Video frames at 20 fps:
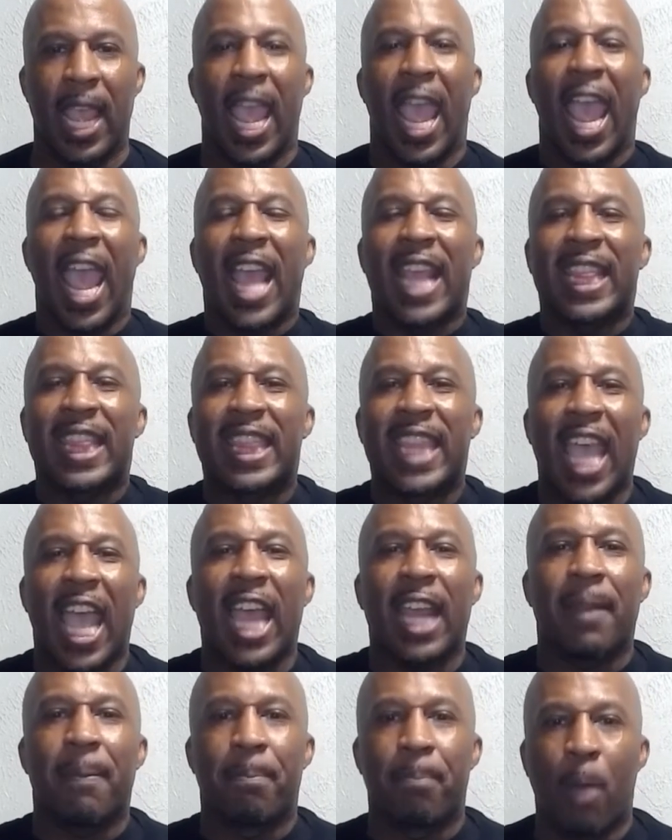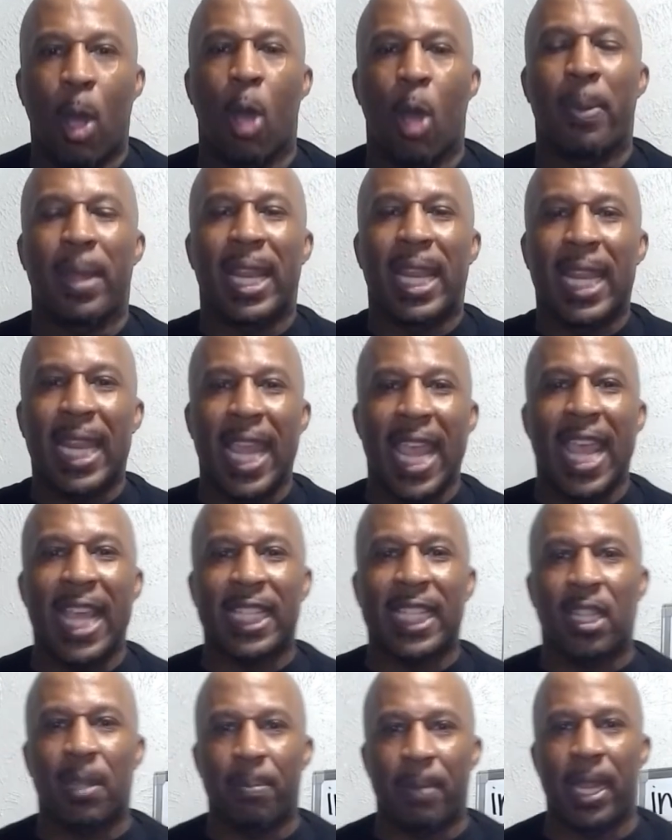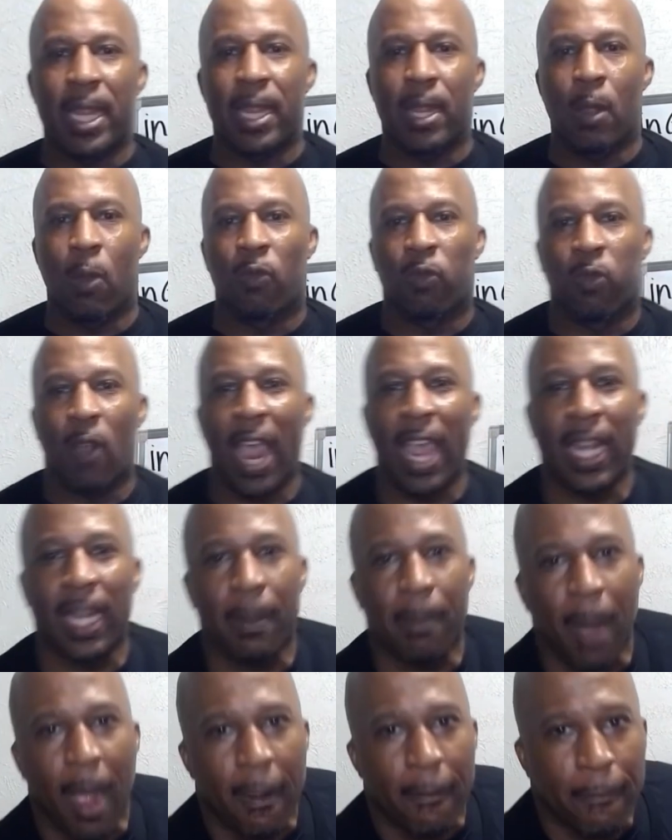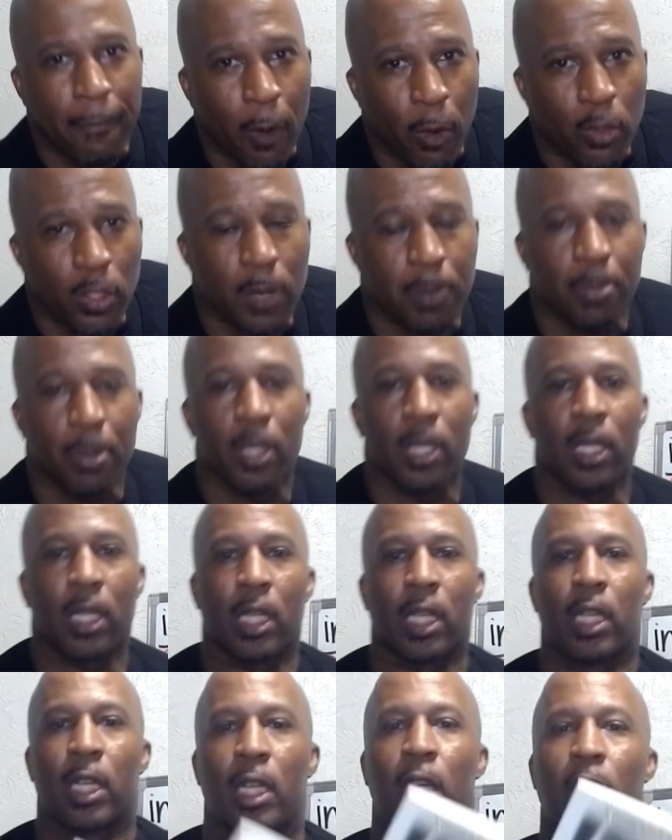And that moment led to me writing my first book,